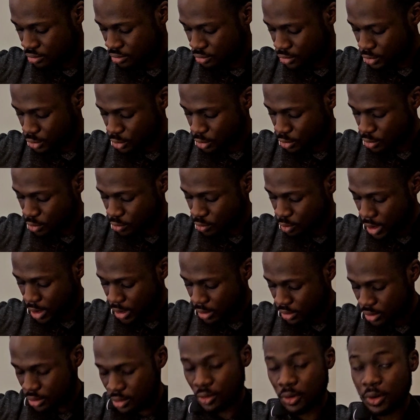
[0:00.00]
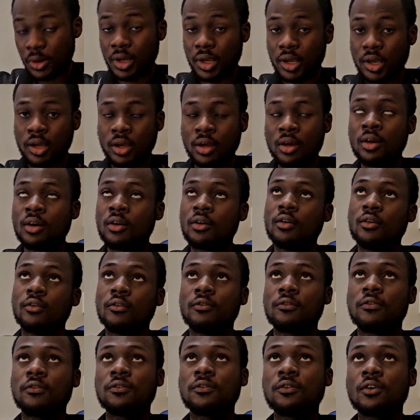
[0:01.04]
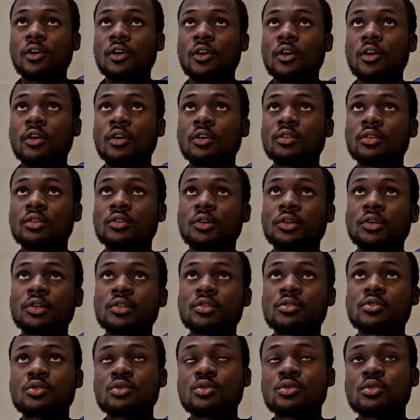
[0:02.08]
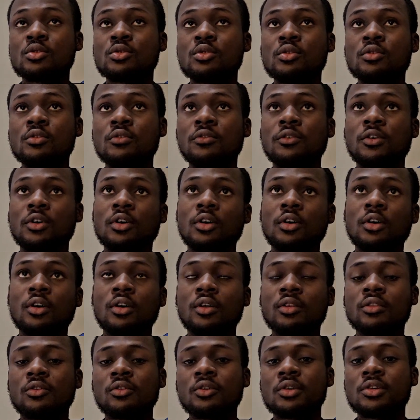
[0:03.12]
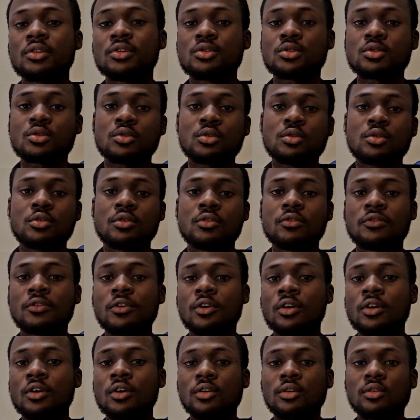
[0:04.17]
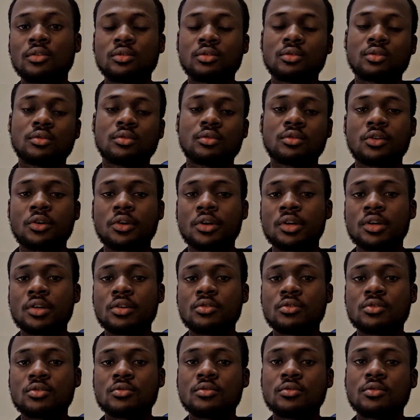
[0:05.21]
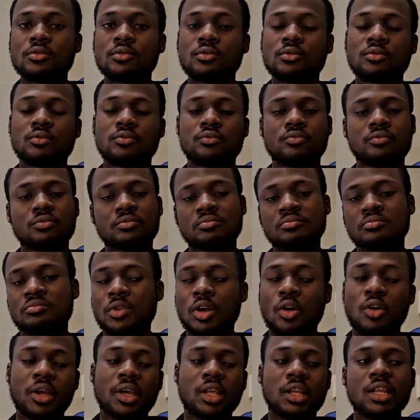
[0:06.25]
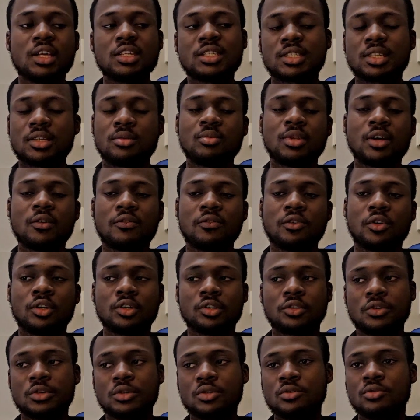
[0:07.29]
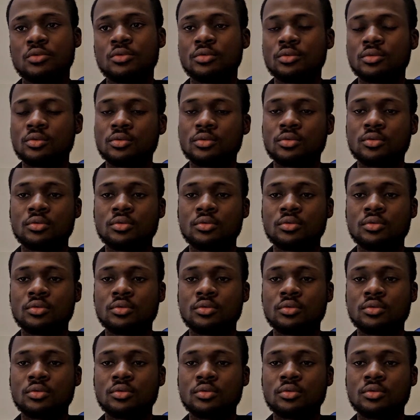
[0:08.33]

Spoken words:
1 3 4 3 2 4 3 2 4 3 2. Okay, let's keep the 4 3 2.